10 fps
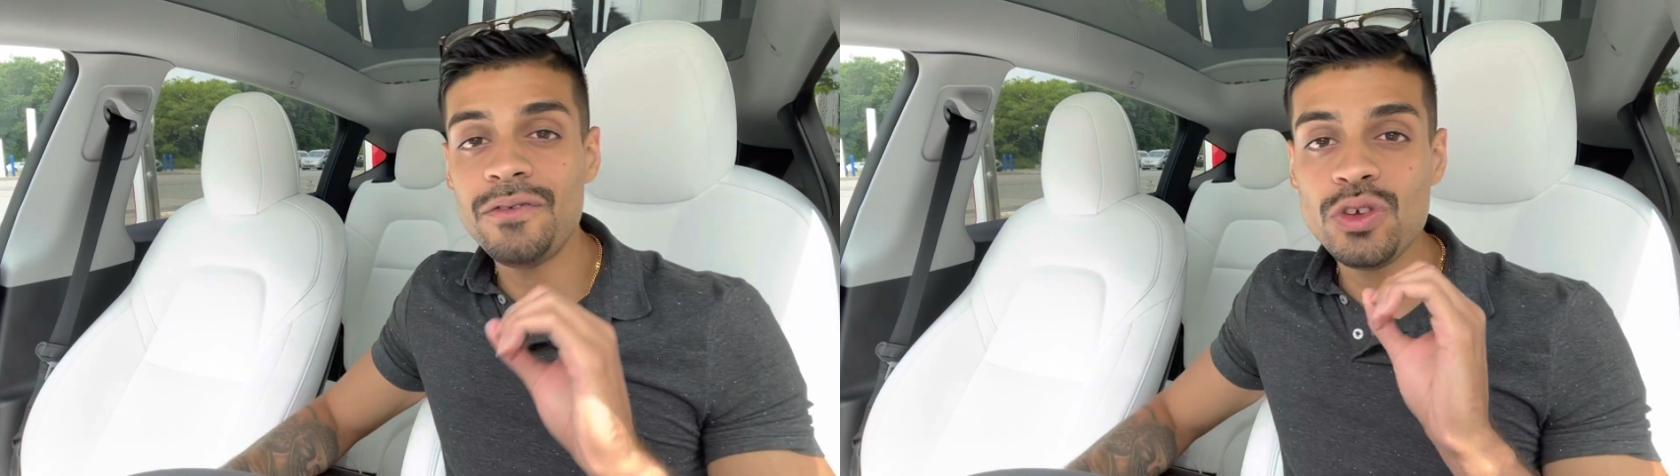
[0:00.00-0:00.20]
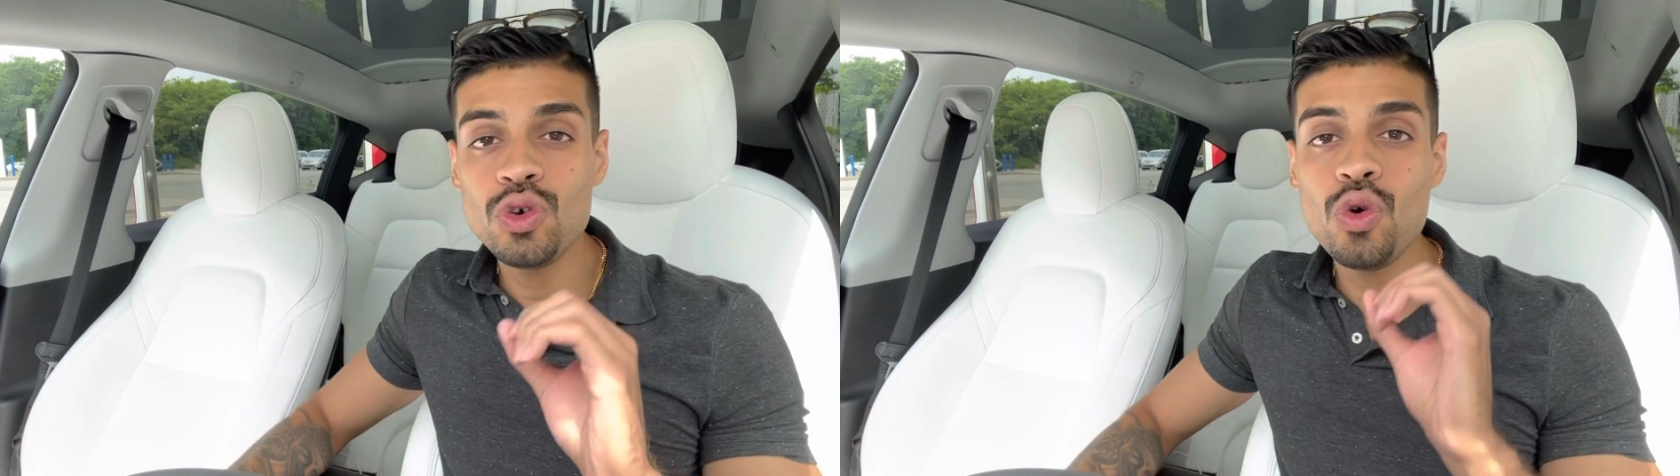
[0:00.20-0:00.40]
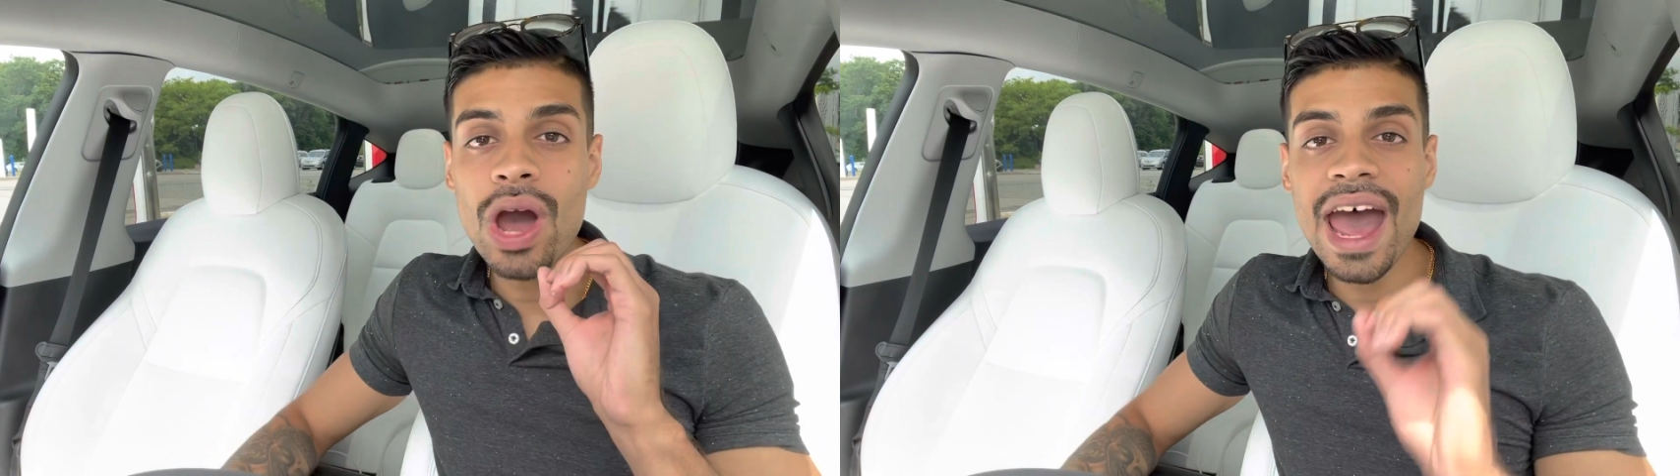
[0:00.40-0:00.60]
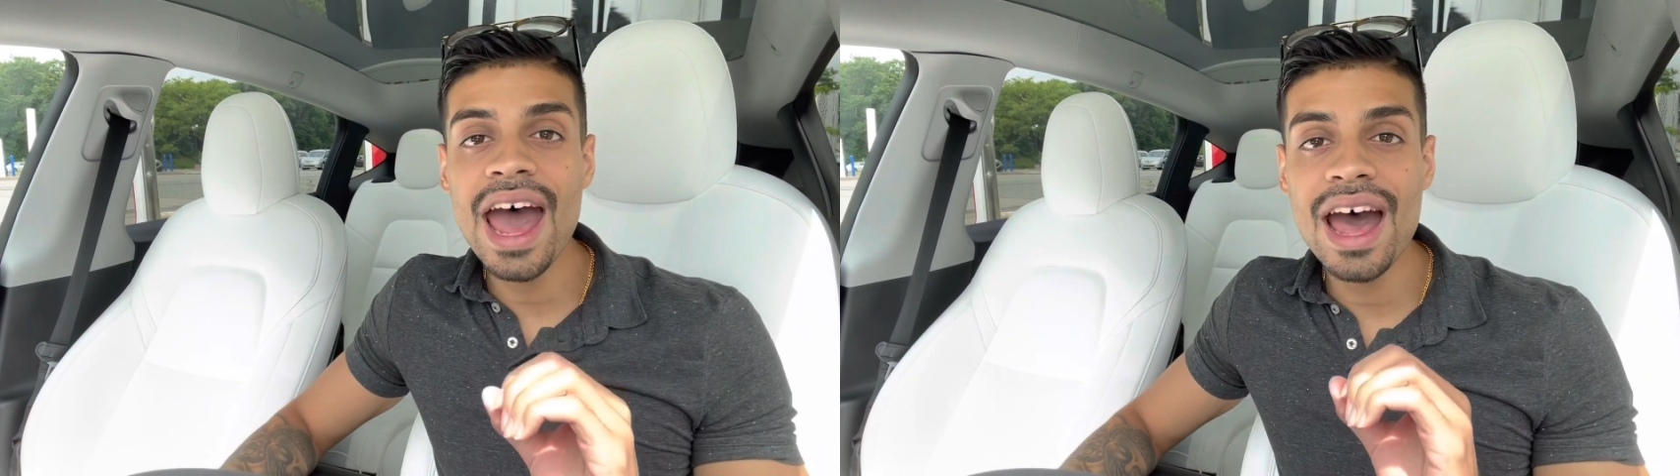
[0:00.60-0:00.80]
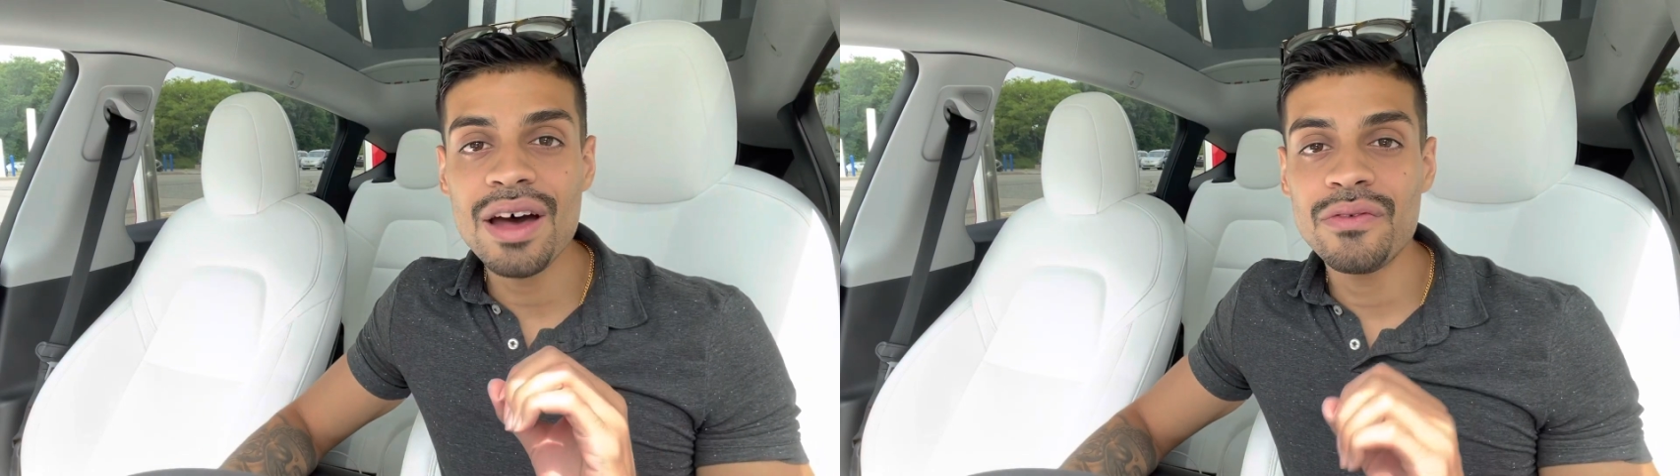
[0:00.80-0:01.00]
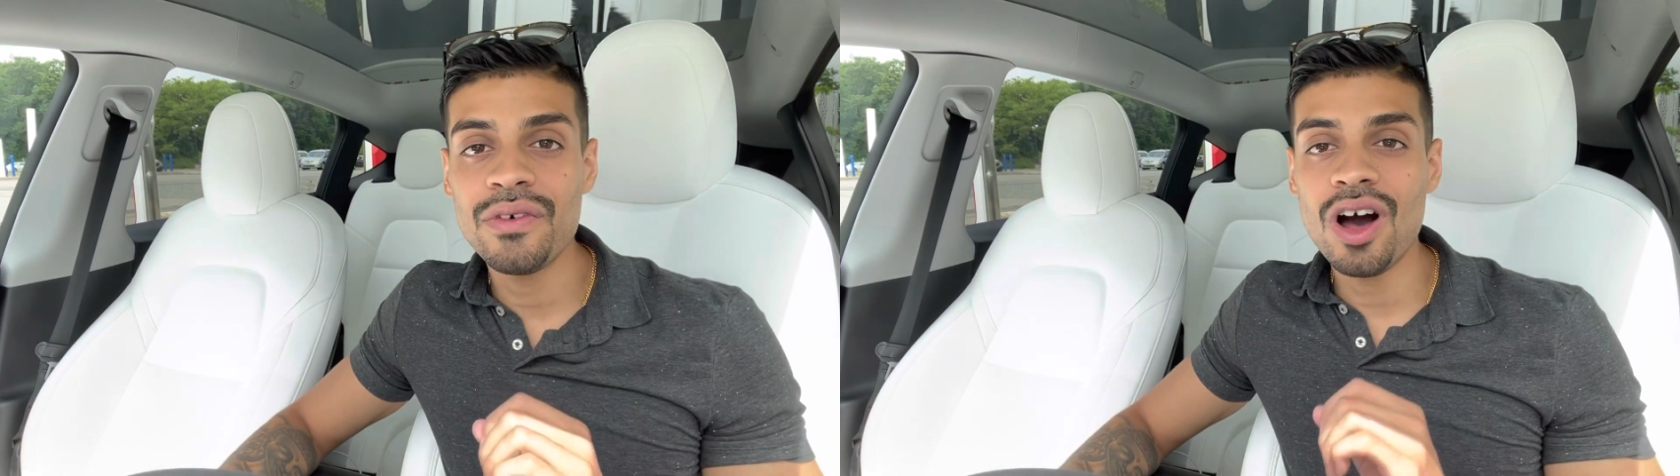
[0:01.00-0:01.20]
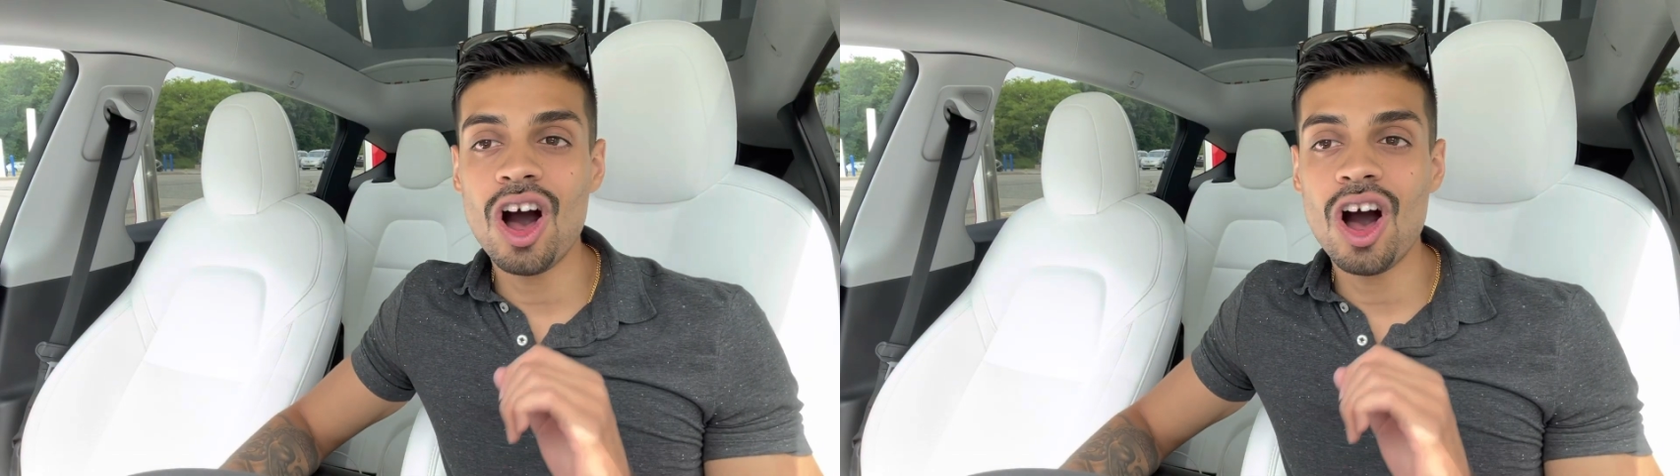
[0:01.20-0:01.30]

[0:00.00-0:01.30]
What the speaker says: you have